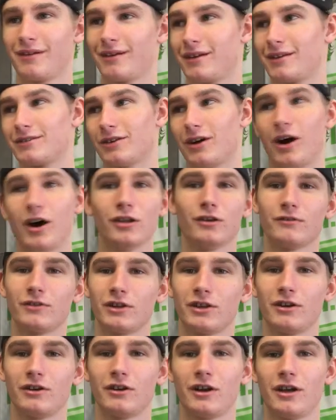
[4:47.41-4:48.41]
It's all over
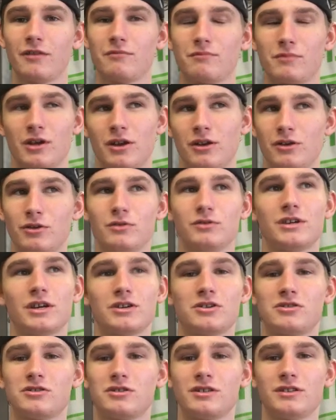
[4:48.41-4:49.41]
the internet, and news
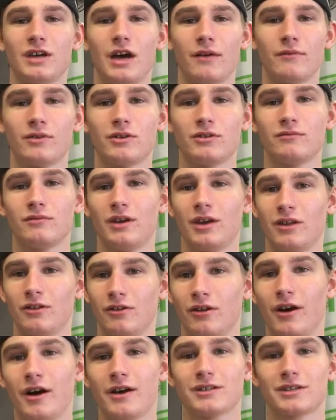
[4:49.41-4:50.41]
agencies have it, and they're
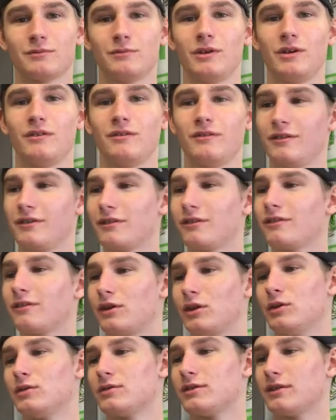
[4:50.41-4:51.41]
all asking me to
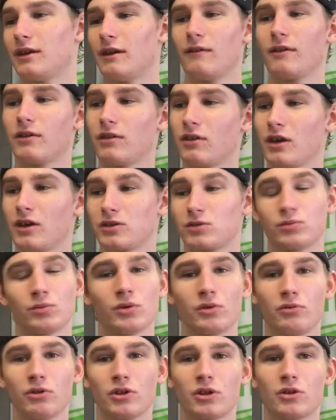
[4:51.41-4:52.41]
use it and everything. It's
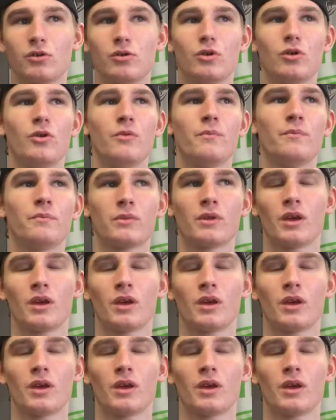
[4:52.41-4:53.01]
really, really cool.